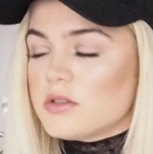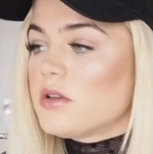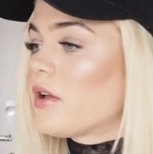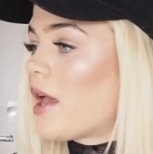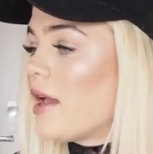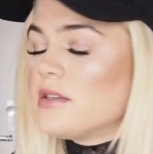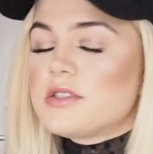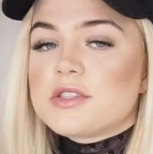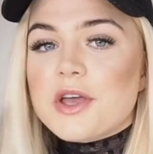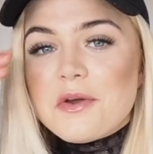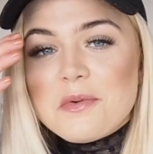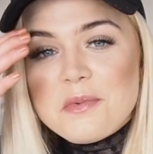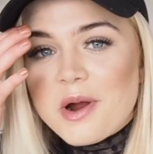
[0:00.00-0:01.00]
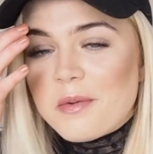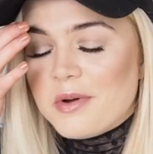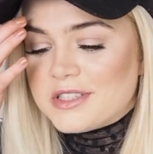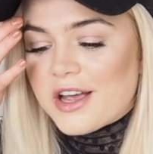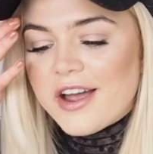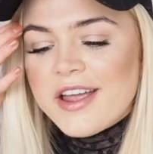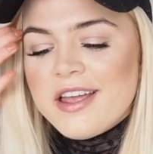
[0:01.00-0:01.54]
Okay, so where was
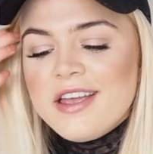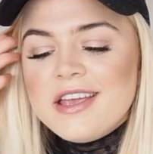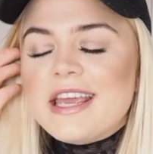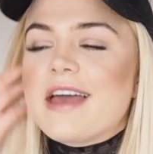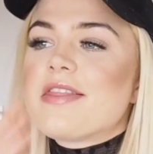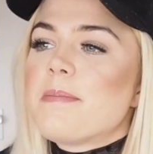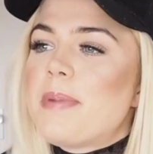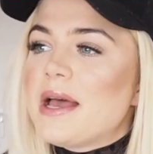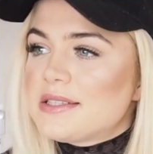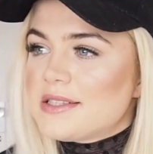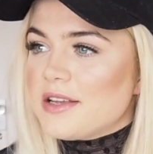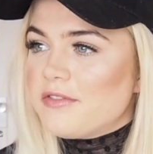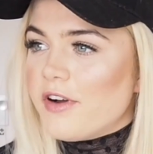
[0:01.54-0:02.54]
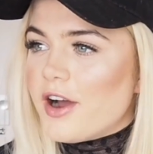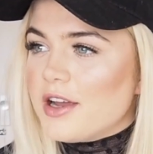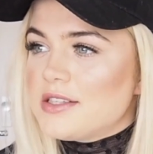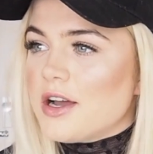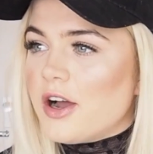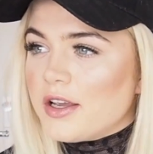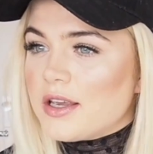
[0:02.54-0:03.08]
I? Yeah, the best advice
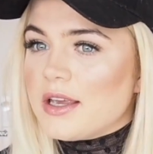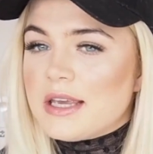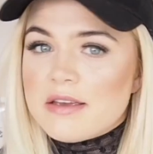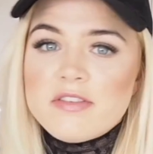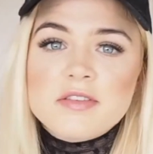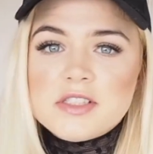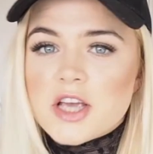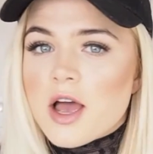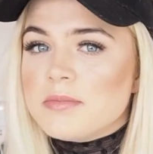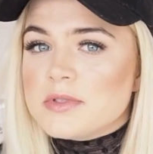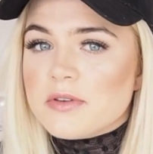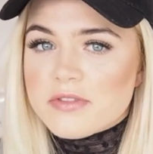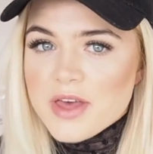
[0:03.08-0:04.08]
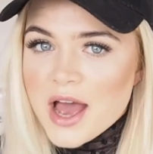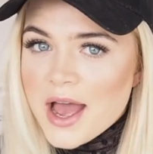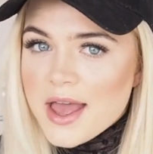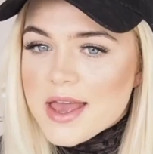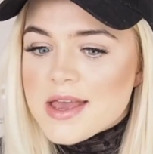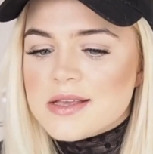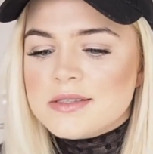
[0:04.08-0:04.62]
I can give in terms of
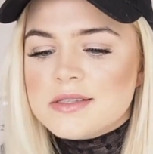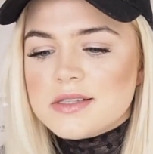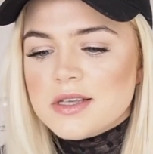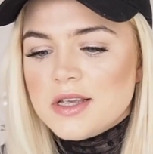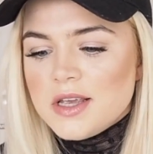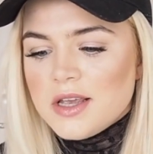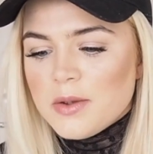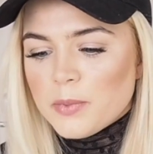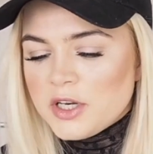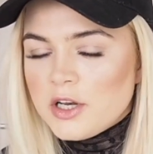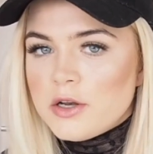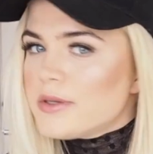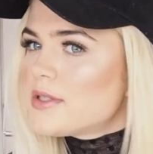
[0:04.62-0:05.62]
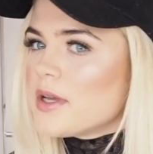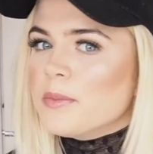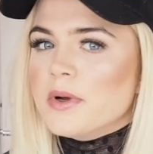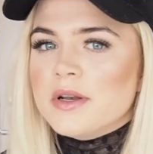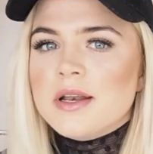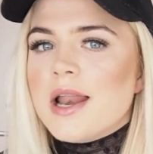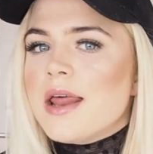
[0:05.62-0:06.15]
that is, when you lose
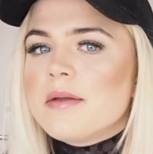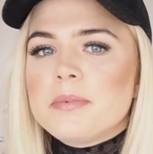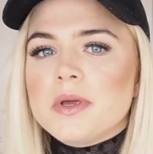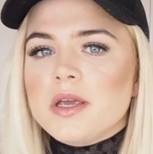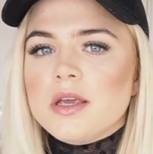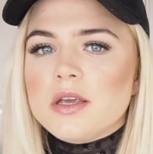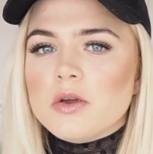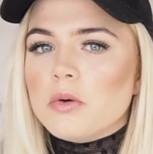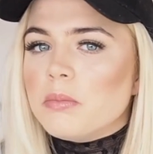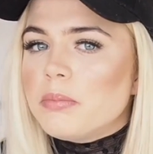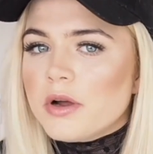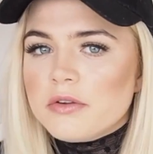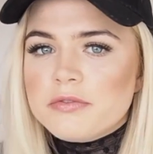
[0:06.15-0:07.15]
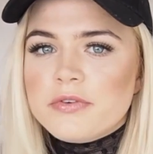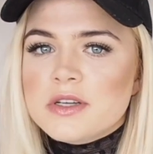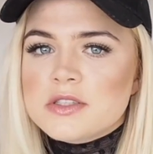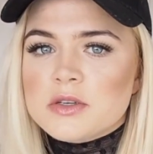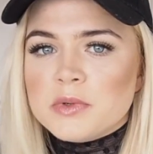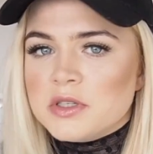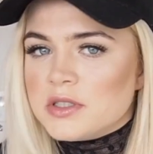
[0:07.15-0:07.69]
someone, let it be your boyfriend,
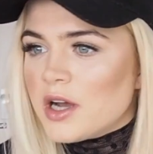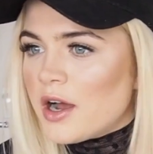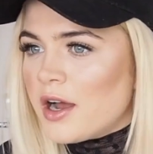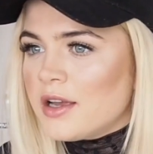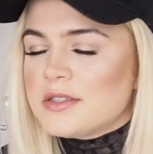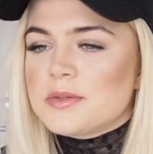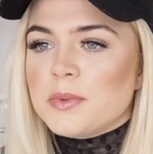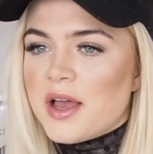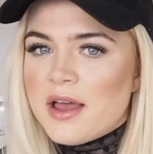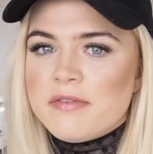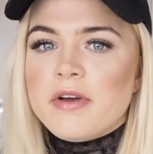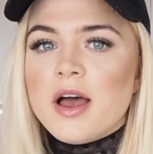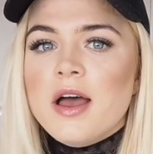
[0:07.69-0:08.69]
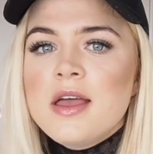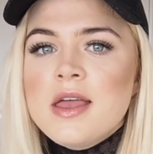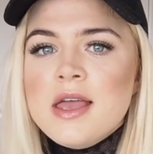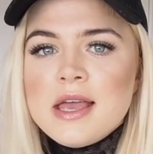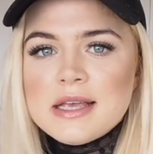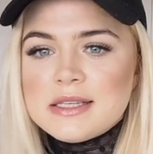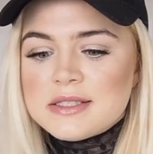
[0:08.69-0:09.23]
someone dies, whatever,
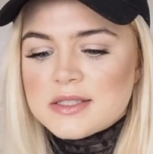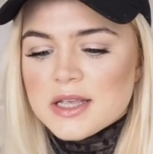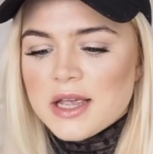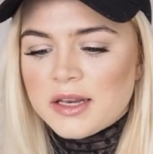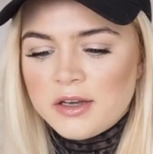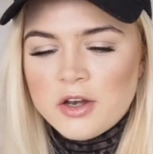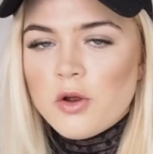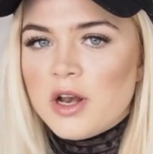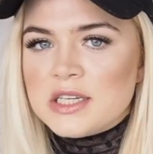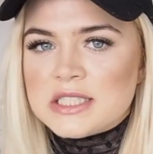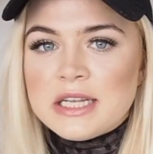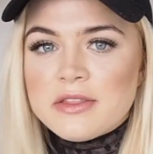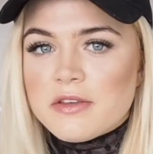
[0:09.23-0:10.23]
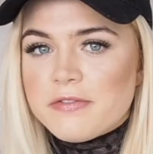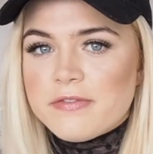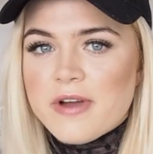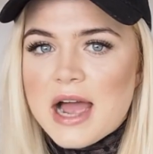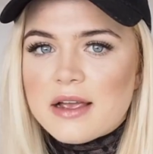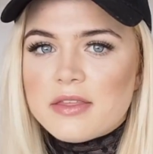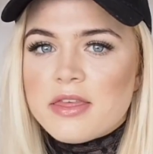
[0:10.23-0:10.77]
is acknowledging the
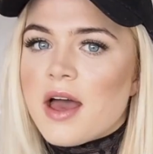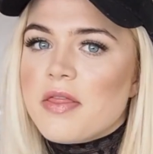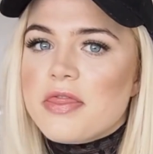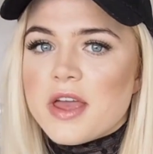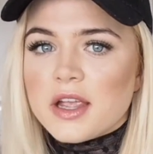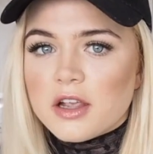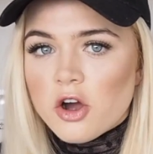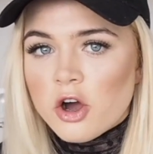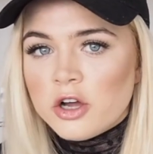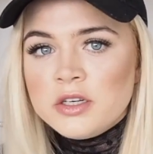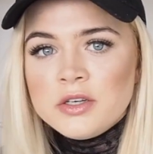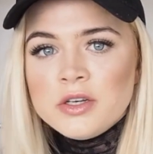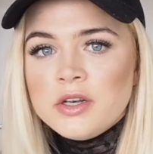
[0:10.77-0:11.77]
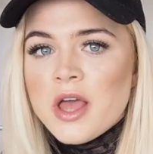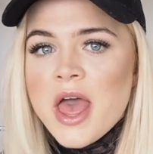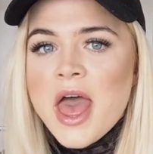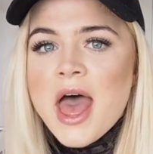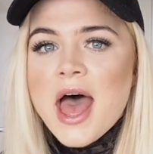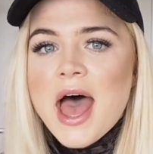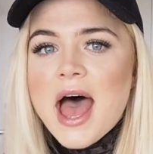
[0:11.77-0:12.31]
fact that they're gone,
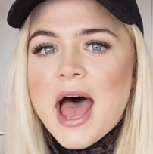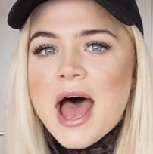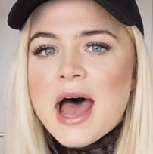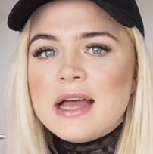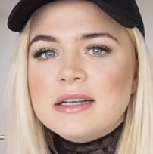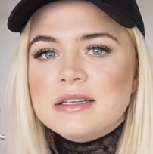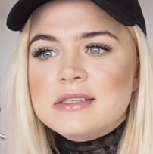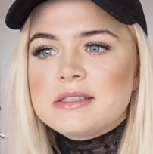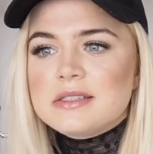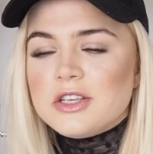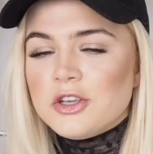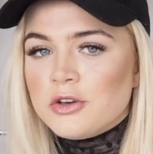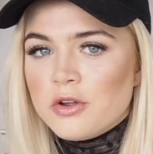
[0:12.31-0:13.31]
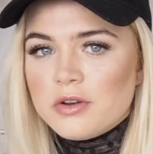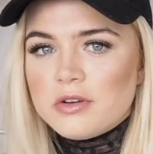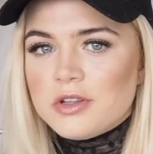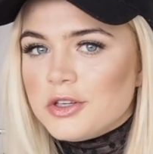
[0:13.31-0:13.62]
and you're not